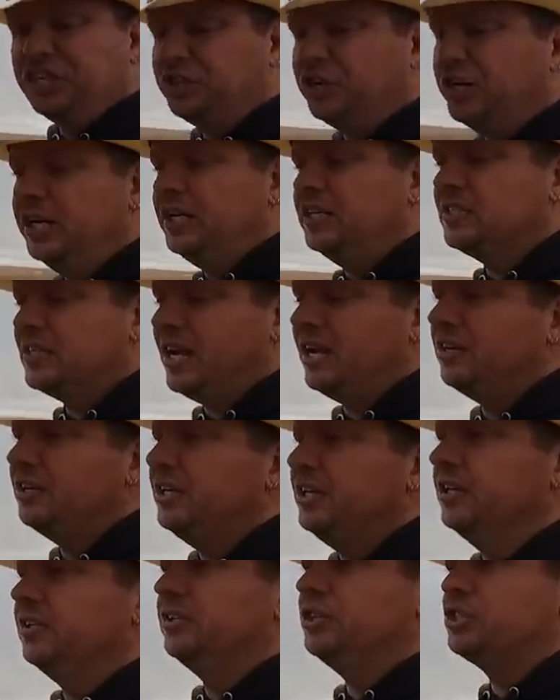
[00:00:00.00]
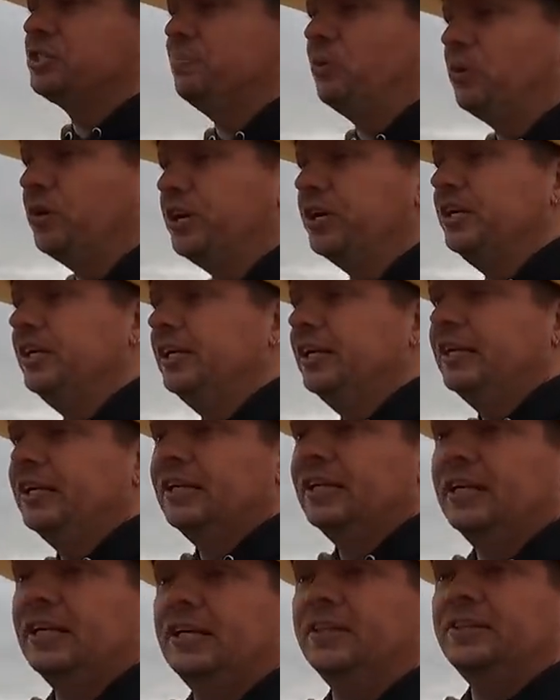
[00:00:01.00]
degrees out here this morning.
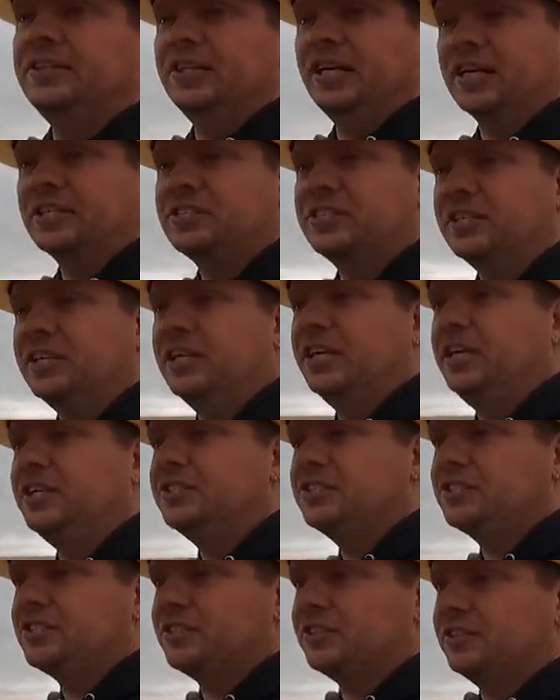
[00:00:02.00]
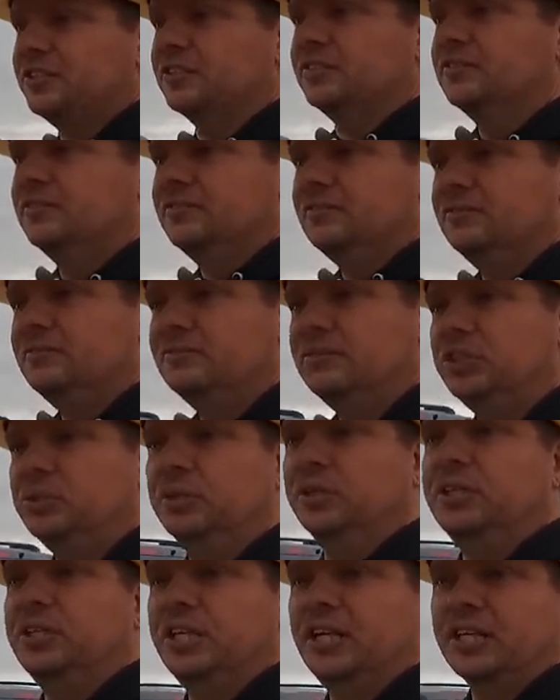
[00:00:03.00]
Uh, the ducks and geese are
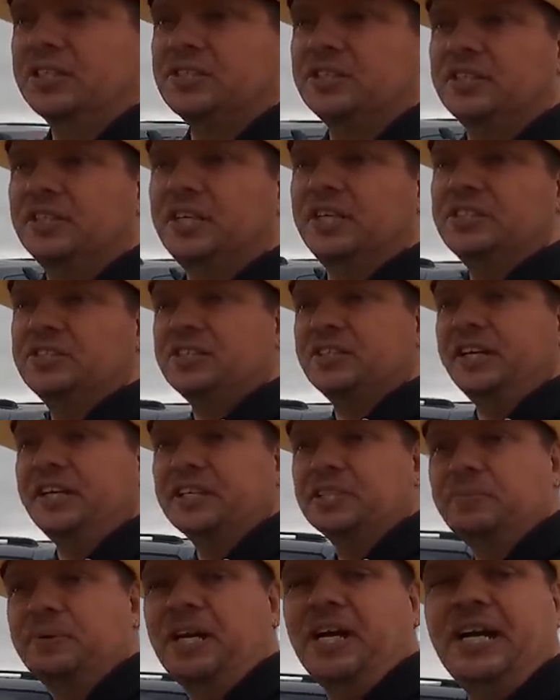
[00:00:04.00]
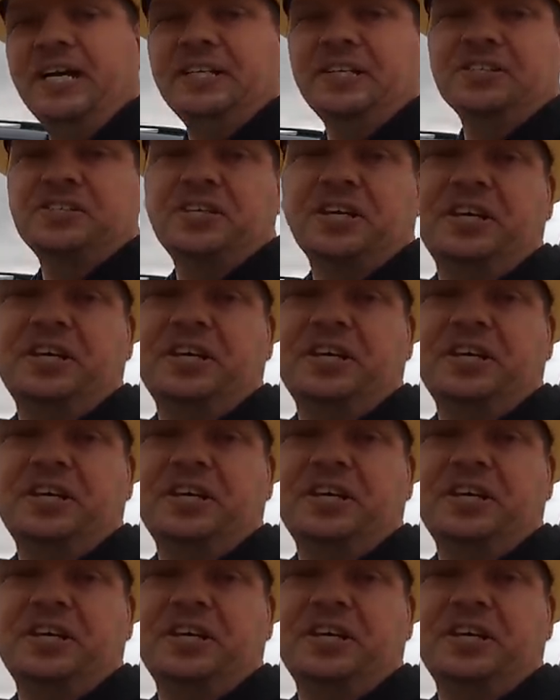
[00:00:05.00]
doing ducks and geese things behind us